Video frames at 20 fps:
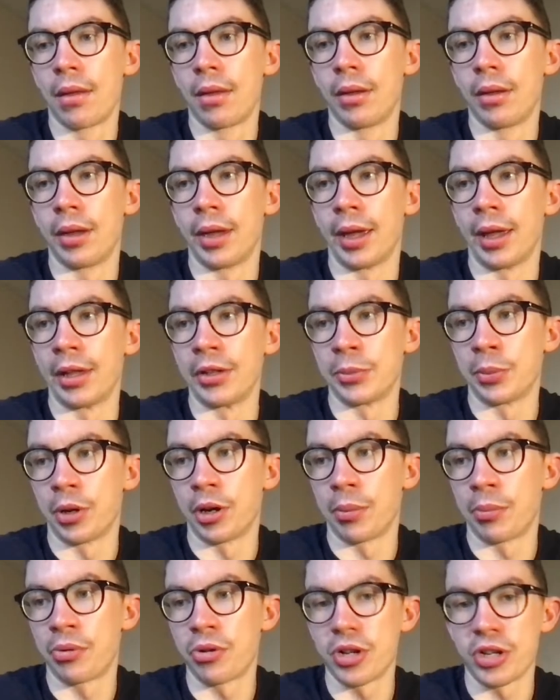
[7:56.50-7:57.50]
Yeah, there's my
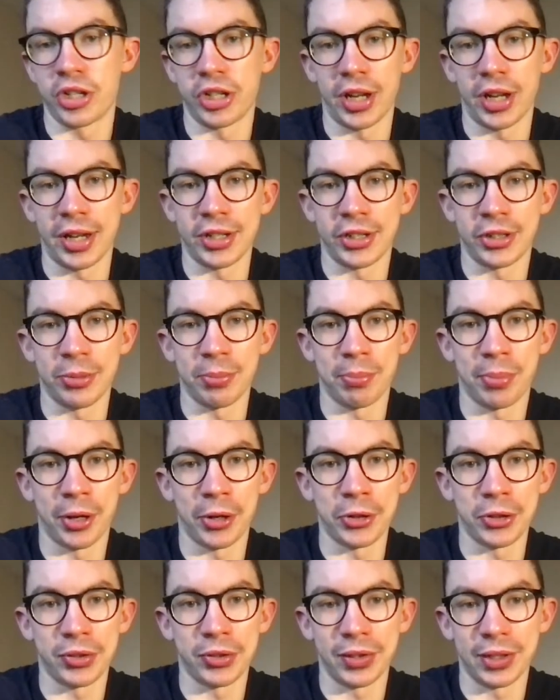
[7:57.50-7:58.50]
appreciation
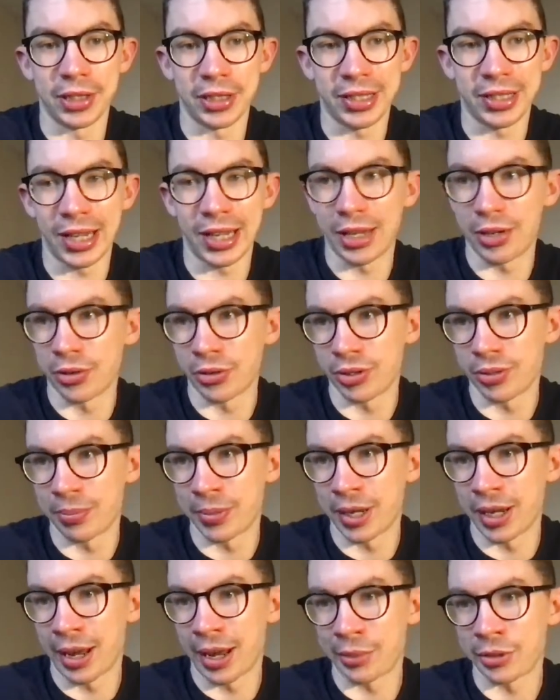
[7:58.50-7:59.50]
post for Lascelles.
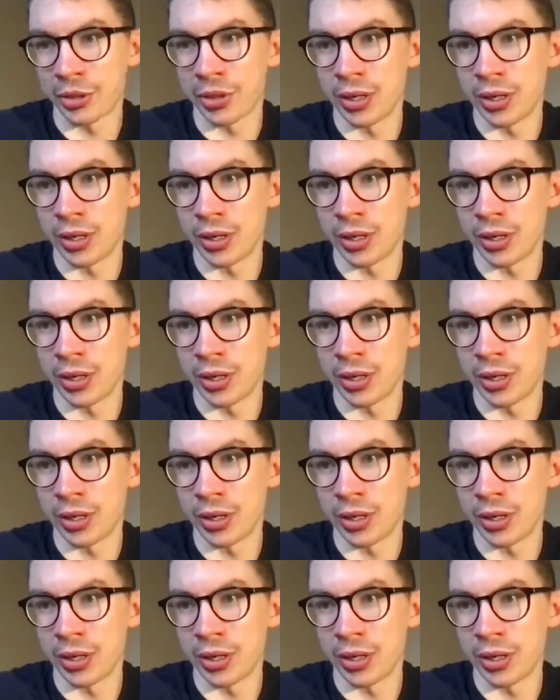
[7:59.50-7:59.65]
Been an absolute